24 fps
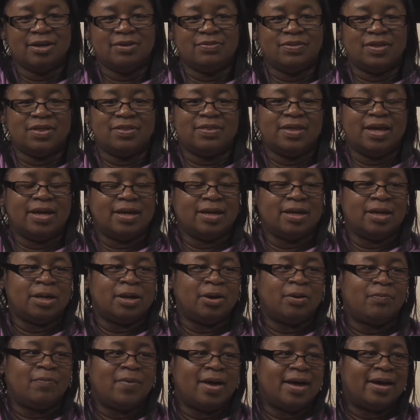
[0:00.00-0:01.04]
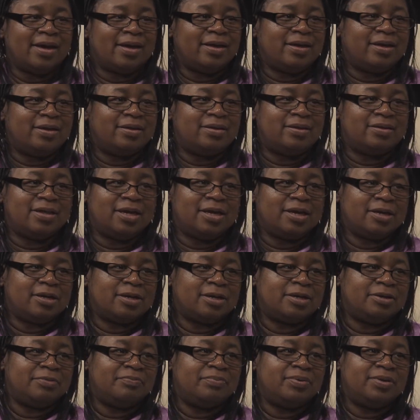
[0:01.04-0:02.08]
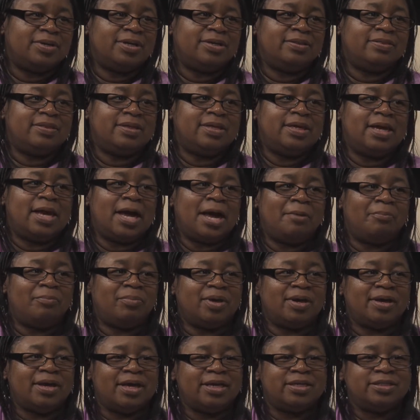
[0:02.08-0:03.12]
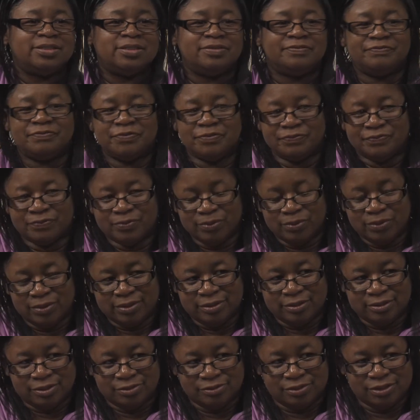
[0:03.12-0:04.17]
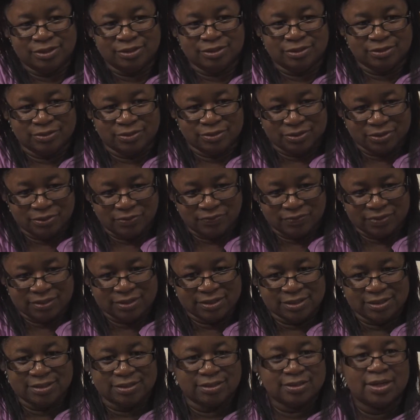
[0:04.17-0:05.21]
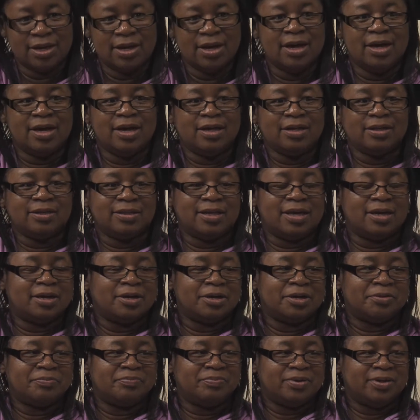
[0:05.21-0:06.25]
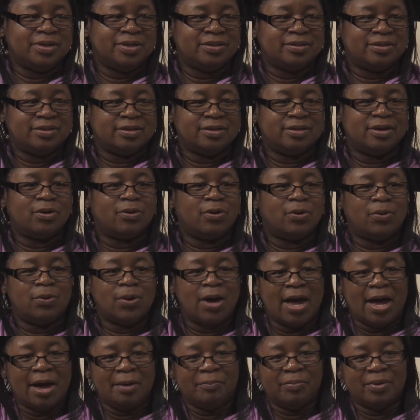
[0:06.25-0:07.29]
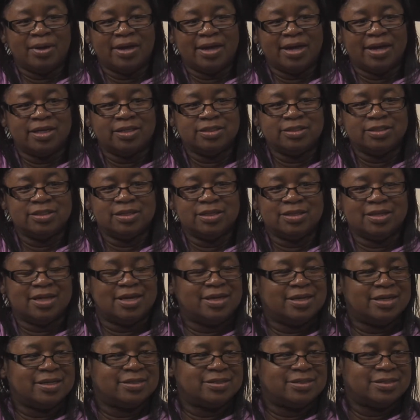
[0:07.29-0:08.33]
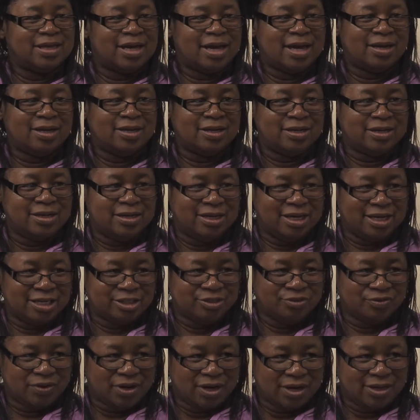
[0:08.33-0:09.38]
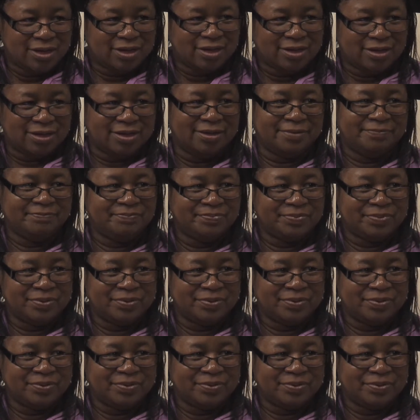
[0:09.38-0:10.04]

Then they can go back in and they can complete the application for Food and Nutrition Services. They can complete the whole application and they can sign it electronically,